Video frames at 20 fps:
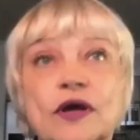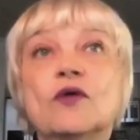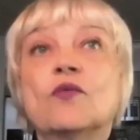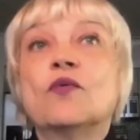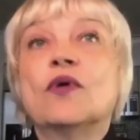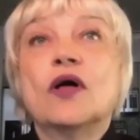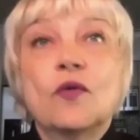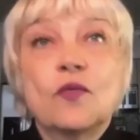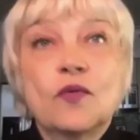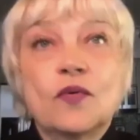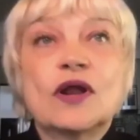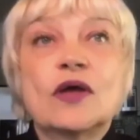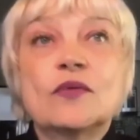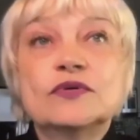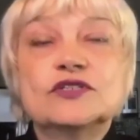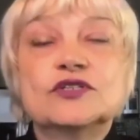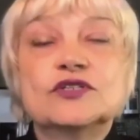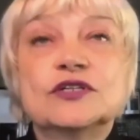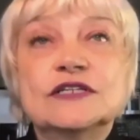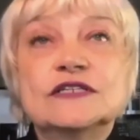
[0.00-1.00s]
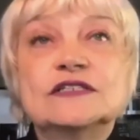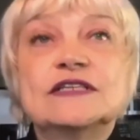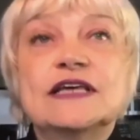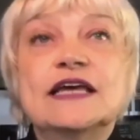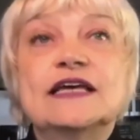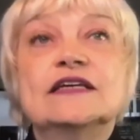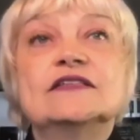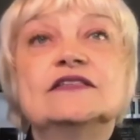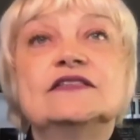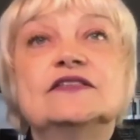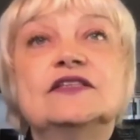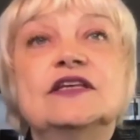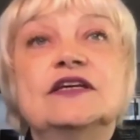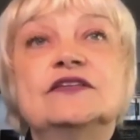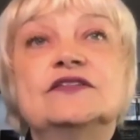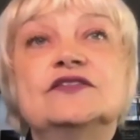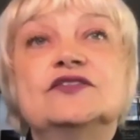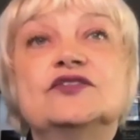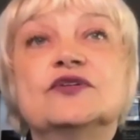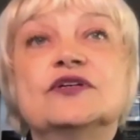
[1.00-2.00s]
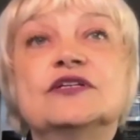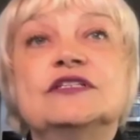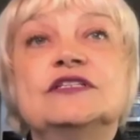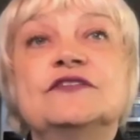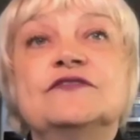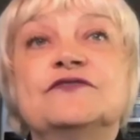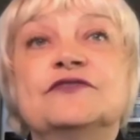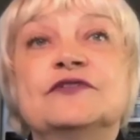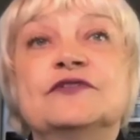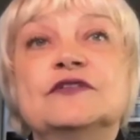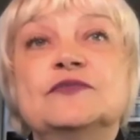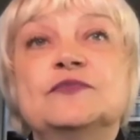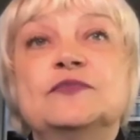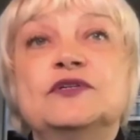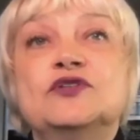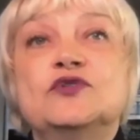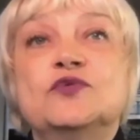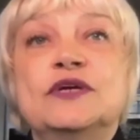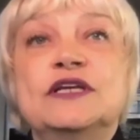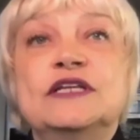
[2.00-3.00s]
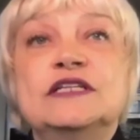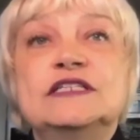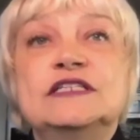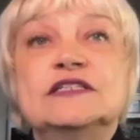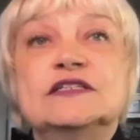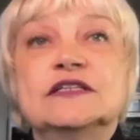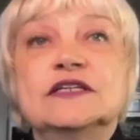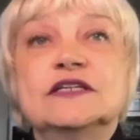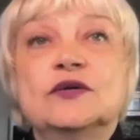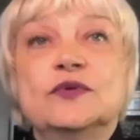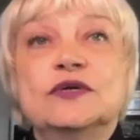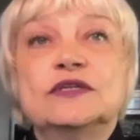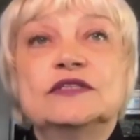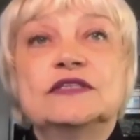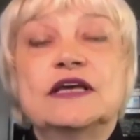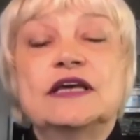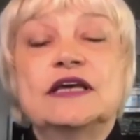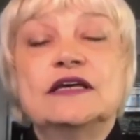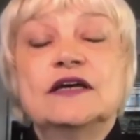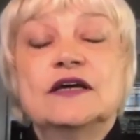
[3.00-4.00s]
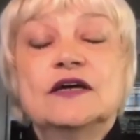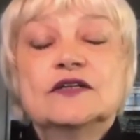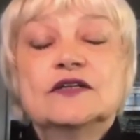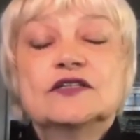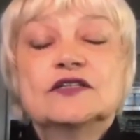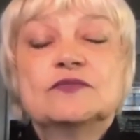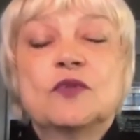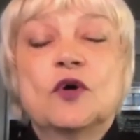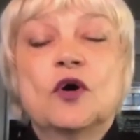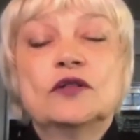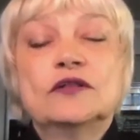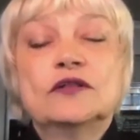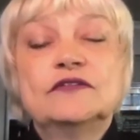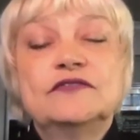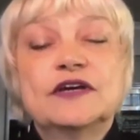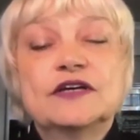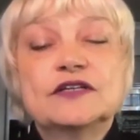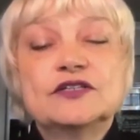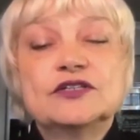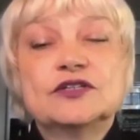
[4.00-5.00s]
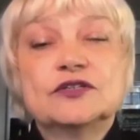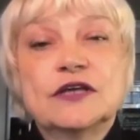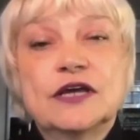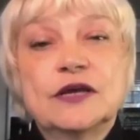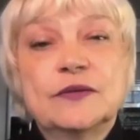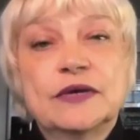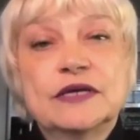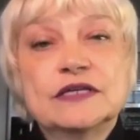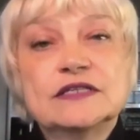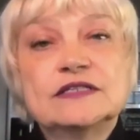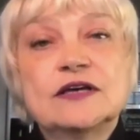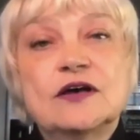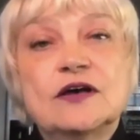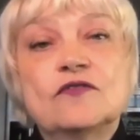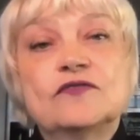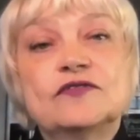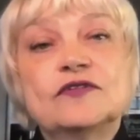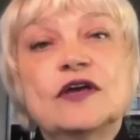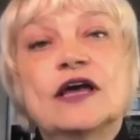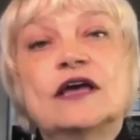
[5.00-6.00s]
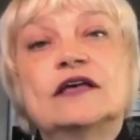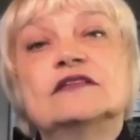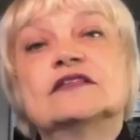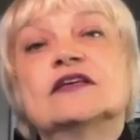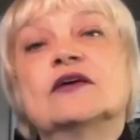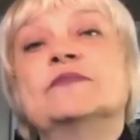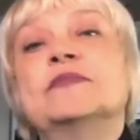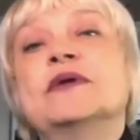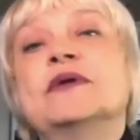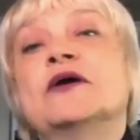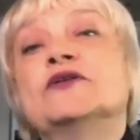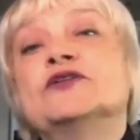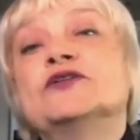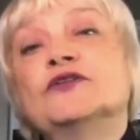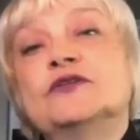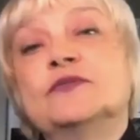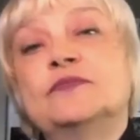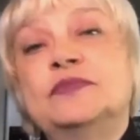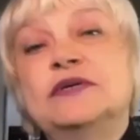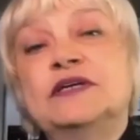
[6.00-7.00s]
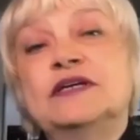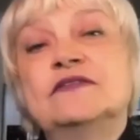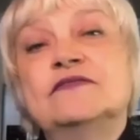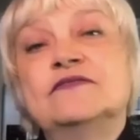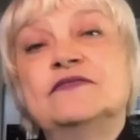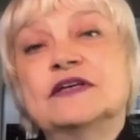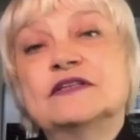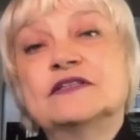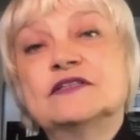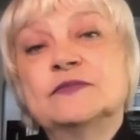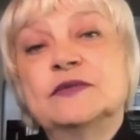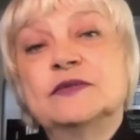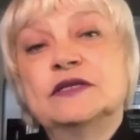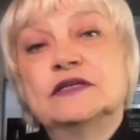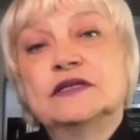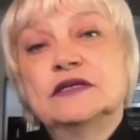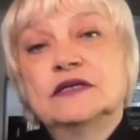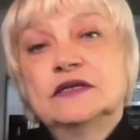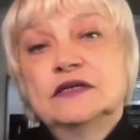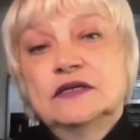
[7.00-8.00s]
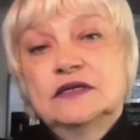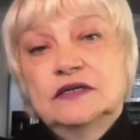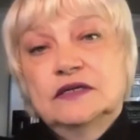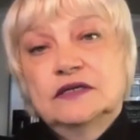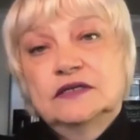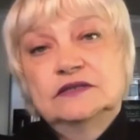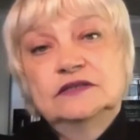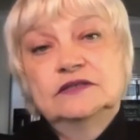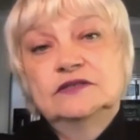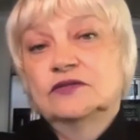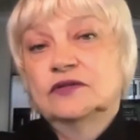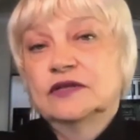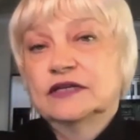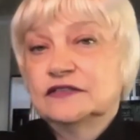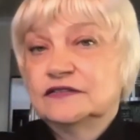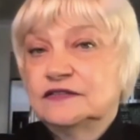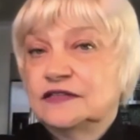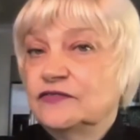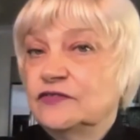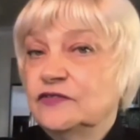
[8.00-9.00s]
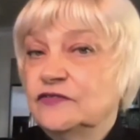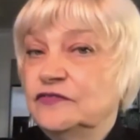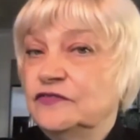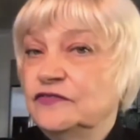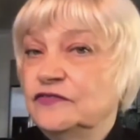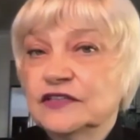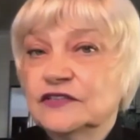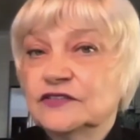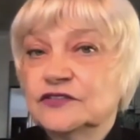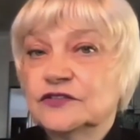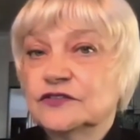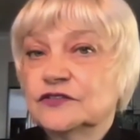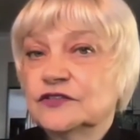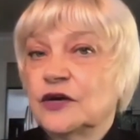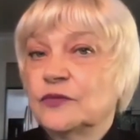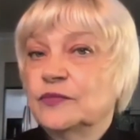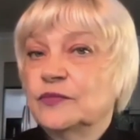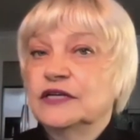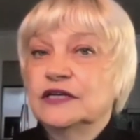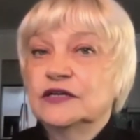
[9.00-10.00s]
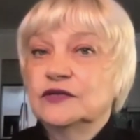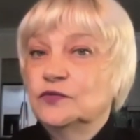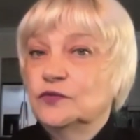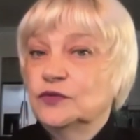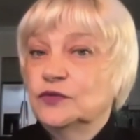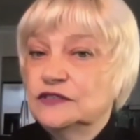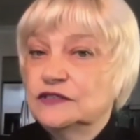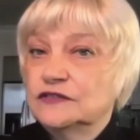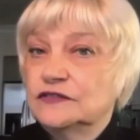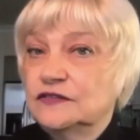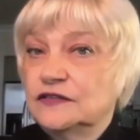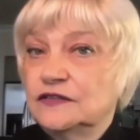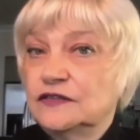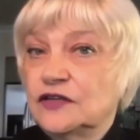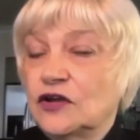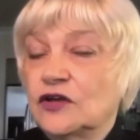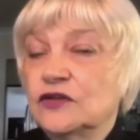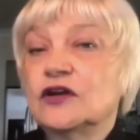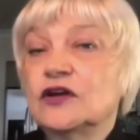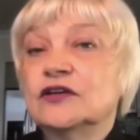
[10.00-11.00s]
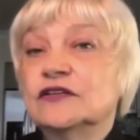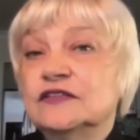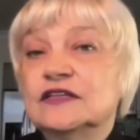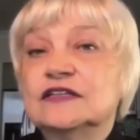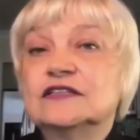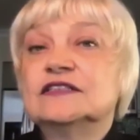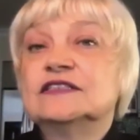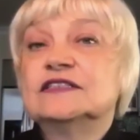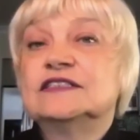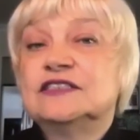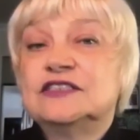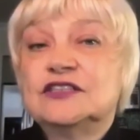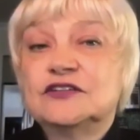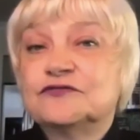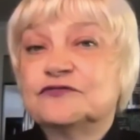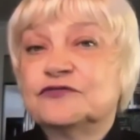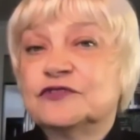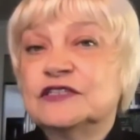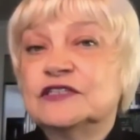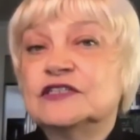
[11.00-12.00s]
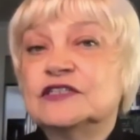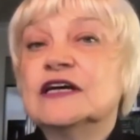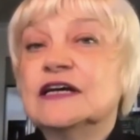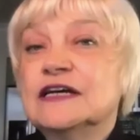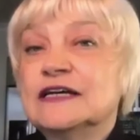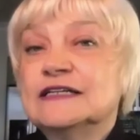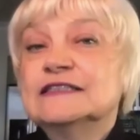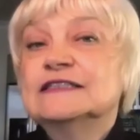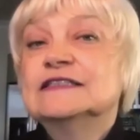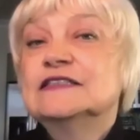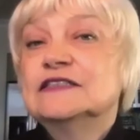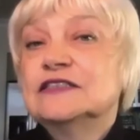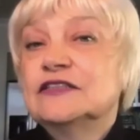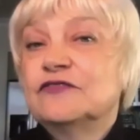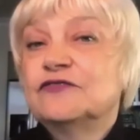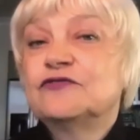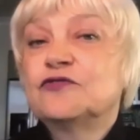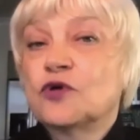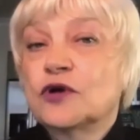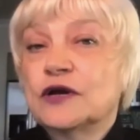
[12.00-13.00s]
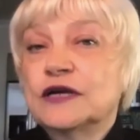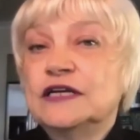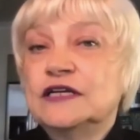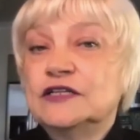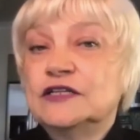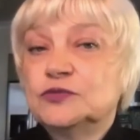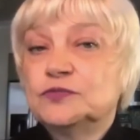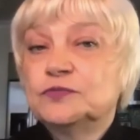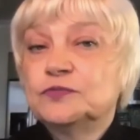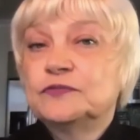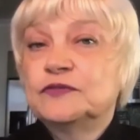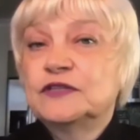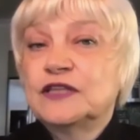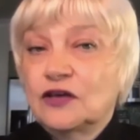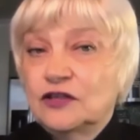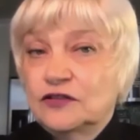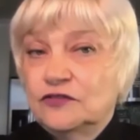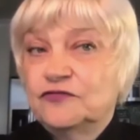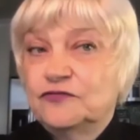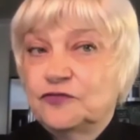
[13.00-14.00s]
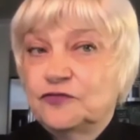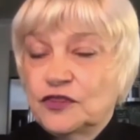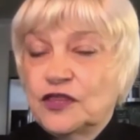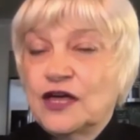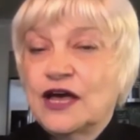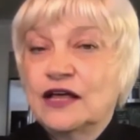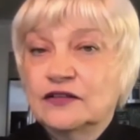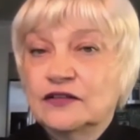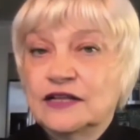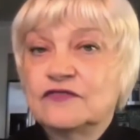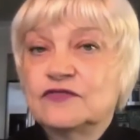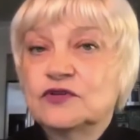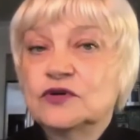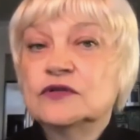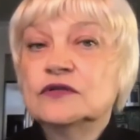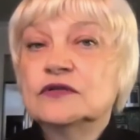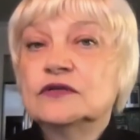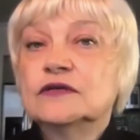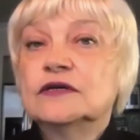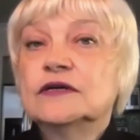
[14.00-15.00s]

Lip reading: Well, what I was going to say is there a difference between dealing with a small investor like myself as compared to the big investment, like 7 investors coming in with this? Is it different for for that level?